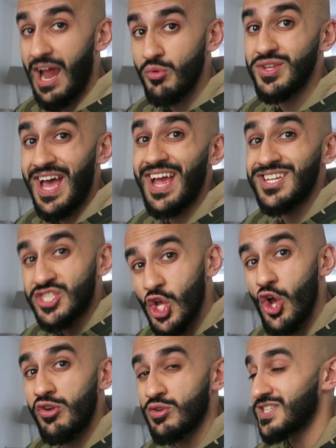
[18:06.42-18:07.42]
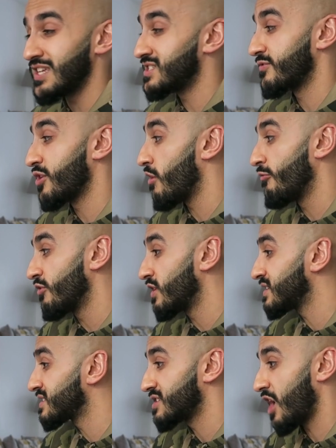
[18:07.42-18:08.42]
carry that internal sense of
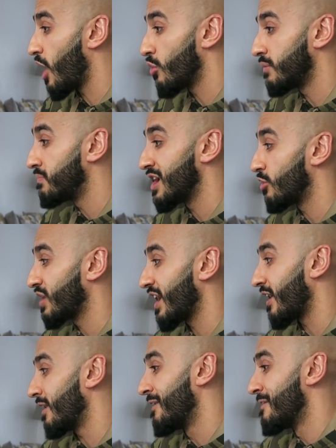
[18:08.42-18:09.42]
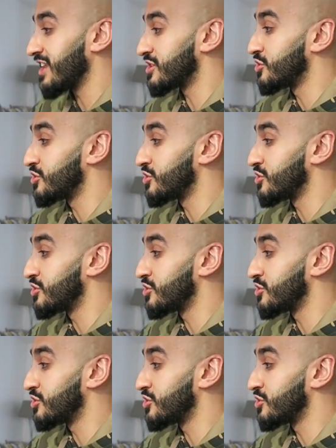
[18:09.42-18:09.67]
confidence, I would be okay. And I